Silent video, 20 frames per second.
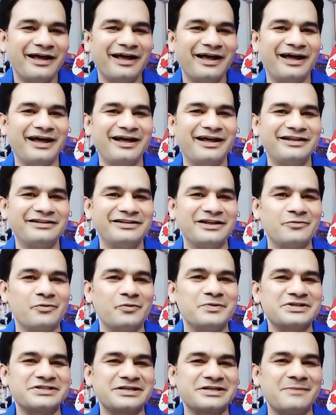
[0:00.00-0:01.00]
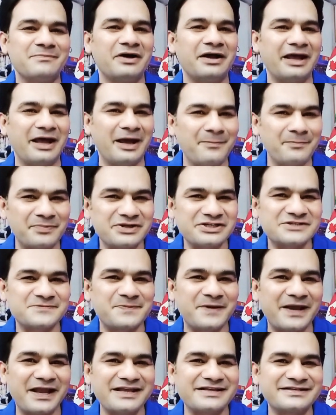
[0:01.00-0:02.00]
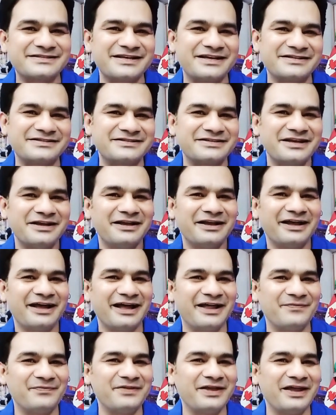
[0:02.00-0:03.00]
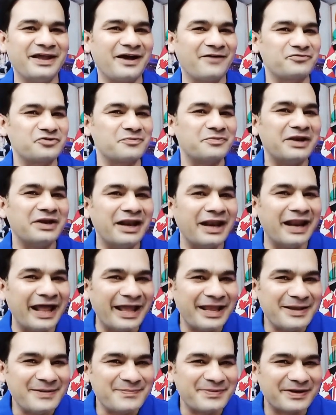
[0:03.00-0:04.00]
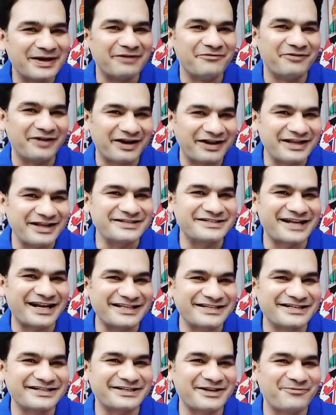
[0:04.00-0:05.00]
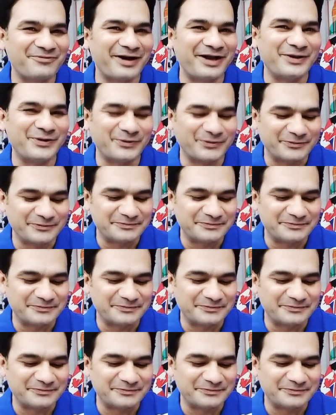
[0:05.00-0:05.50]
and there will be some empty spaces and they have to be labeled very intelligently by you.